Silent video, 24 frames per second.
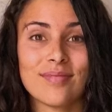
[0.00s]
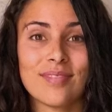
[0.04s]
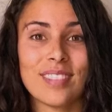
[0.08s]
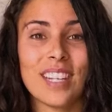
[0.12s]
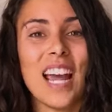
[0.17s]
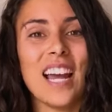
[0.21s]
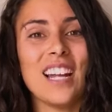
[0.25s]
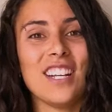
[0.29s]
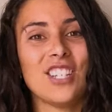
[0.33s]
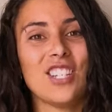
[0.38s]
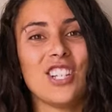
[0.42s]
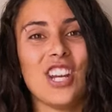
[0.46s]

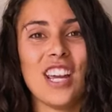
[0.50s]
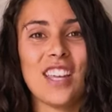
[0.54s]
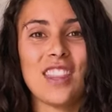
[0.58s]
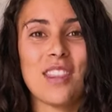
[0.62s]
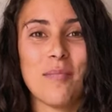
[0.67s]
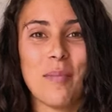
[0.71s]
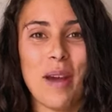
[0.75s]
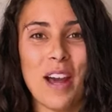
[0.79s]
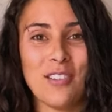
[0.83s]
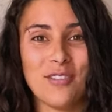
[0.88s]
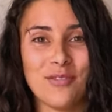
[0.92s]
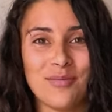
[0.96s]
Yeah, check
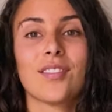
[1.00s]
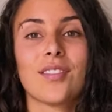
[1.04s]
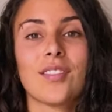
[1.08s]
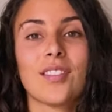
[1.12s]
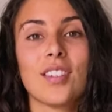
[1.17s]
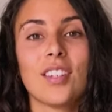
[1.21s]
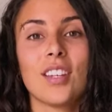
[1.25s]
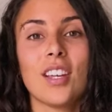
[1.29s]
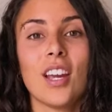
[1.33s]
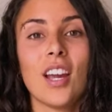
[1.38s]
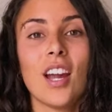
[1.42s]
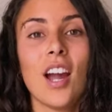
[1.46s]
them out.
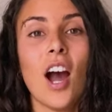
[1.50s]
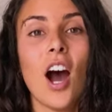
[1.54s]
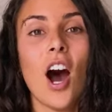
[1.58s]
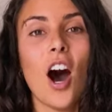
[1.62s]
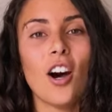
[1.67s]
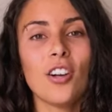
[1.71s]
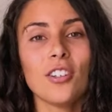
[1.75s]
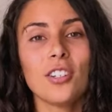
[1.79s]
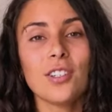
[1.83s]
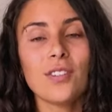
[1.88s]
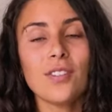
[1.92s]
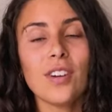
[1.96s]

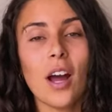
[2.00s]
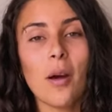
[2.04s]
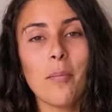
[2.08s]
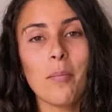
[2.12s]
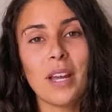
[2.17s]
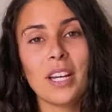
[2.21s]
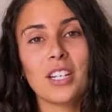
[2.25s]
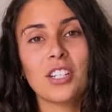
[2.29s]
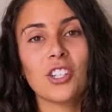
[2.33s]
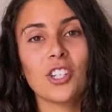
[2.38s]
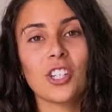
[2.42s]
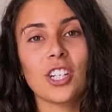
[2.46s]
Also not
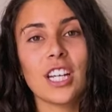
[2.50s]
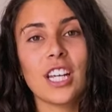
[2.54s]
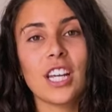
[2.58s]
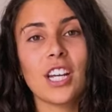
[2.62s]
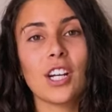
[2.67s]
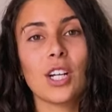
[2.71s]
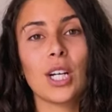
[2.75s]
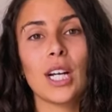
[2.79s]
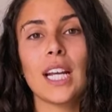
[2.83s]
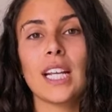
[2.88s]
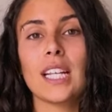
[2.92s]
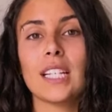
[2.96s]
pictured
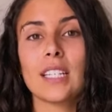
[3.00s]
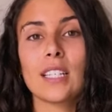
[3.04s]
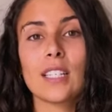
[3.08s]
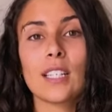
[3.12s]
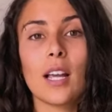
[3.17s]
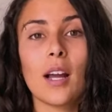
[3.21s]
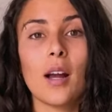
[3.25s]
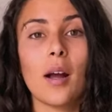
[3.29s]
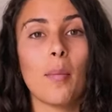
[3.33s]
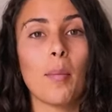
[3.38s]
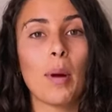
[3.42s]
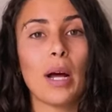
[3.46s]
here is
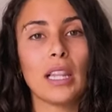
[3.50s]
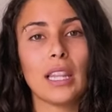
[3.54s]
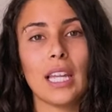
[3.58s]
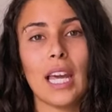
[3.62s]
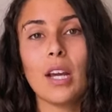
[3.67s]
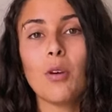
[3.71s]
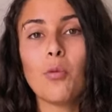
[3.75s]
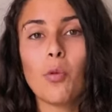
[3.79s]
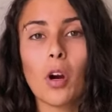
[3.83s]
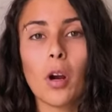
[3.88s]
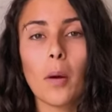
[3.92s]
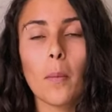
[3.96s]
some
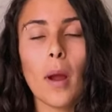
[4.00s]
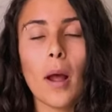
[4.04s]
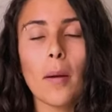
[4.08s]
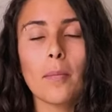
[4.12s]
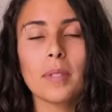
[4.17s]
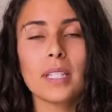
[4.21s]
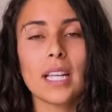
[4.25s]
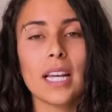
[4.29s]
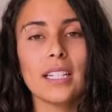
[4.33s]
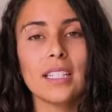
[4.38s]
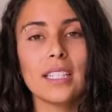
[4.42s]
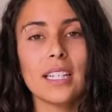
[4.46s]
leg
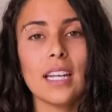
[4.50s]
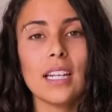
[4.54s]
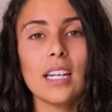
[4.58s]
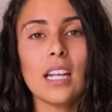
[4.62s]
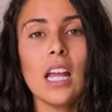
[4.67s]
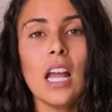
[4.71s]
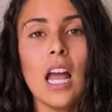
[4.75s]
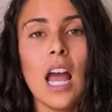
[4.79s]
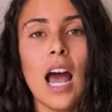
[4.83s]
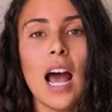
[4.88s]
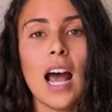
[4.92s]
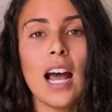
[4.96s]
warm-ups I did,
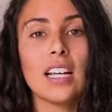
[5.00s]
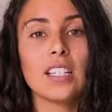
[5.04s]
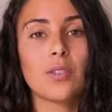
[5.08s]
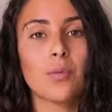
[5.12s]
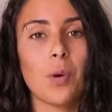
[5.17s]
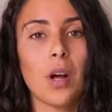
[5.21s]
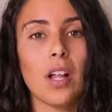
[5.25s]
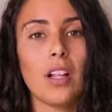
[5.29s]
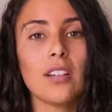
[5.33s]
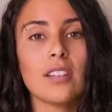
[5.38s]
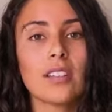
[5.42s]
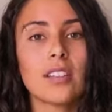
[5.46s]
as
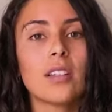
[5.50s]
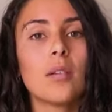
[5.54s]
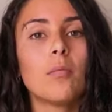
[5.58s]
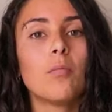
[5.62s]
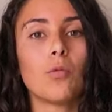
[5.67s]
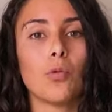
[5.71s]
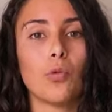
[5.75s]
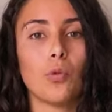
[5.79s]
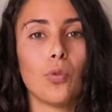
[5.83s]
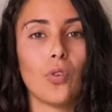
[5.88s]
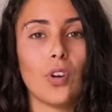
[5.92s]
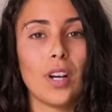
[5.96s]
well as
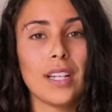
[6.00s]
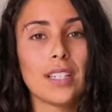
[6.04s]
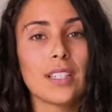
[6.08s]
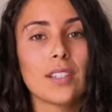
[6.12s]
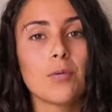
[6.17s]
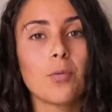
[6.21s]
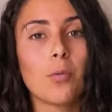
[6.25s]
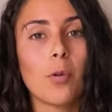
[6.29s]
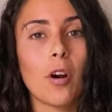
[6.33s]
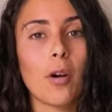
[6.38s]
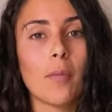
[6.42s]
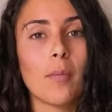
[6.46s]
some
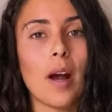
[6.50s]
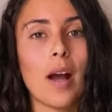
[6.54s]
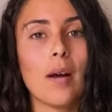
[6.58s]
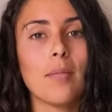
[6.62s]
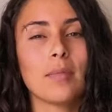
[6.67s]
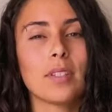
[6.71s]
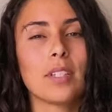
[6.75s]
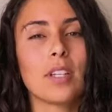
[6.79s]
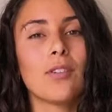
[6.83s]
wrist warm-ups.